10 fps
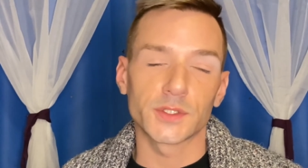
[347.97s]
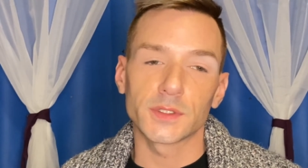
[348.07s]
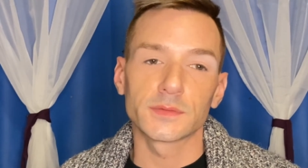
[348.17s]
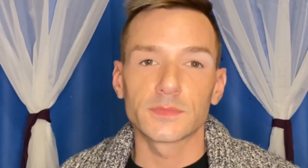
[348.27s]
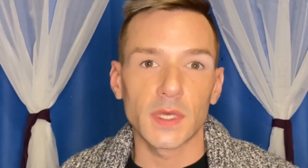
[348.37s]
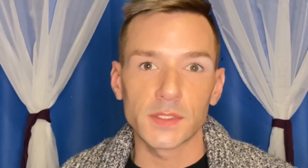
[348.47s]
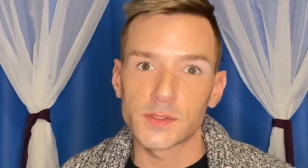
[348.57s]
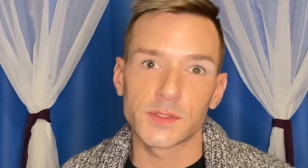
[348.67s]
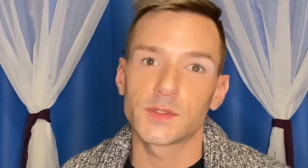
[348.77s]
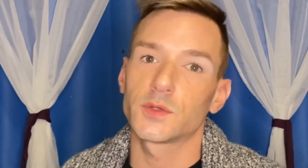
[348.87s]
That's
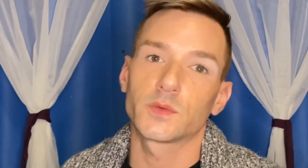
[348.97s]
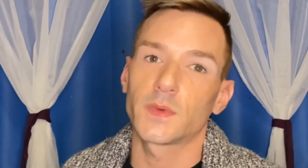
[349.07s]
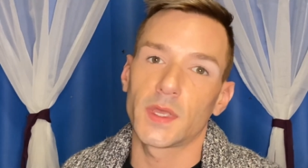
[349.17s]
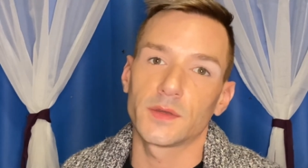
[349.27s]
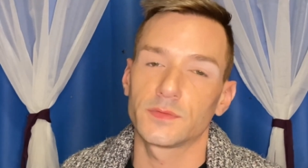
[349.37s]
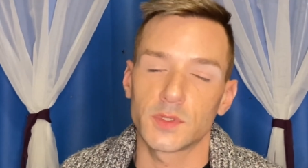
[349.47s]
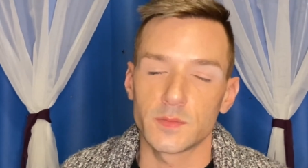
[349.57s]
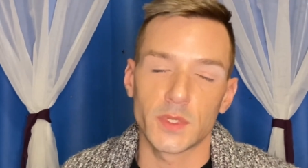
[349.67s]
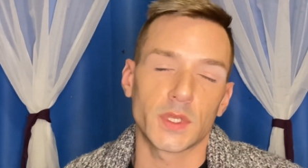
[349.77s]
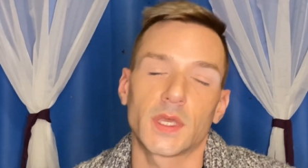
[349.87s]
your way of
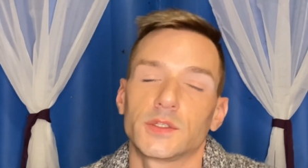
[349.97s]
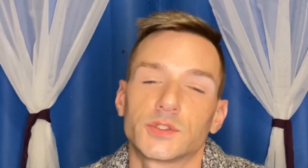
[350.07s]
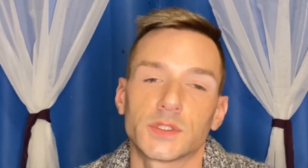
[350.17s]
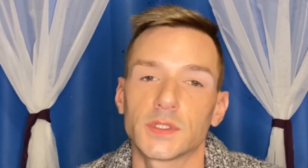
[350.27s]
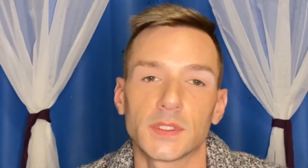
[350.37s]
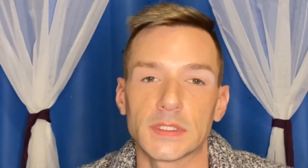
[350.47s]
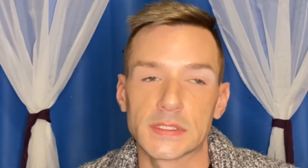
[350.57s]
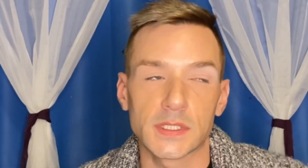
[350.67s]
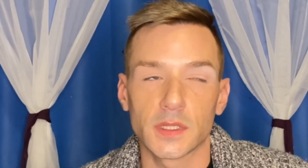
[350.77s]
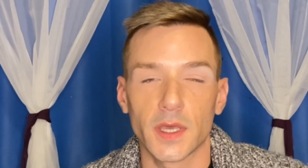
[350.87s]
communication into
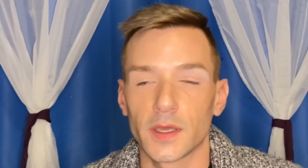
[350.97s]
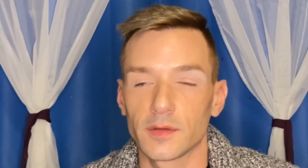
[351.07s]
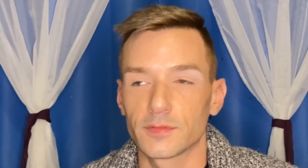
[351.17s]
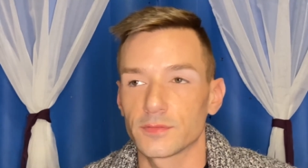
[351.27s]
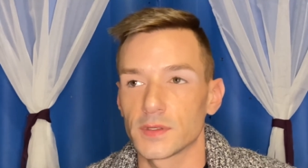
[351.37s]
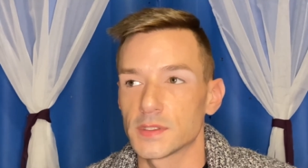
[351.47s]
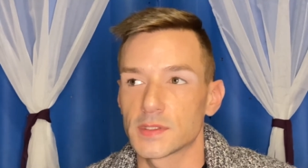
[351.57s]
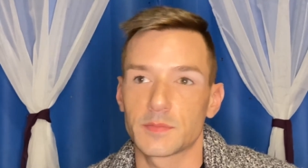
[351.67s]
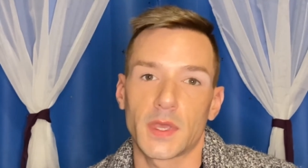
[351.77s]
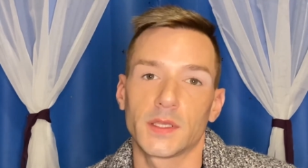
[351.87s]
life, is a
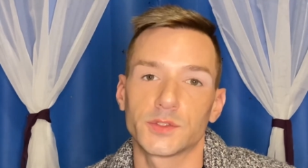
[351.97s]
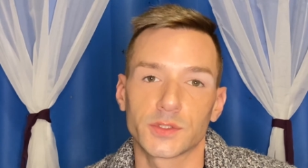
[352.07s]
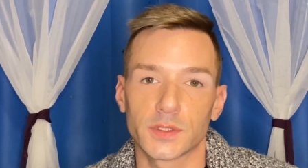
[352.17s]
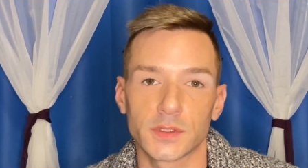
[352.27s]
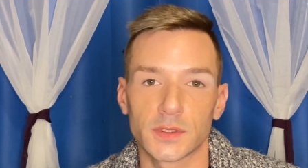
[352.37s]
pager.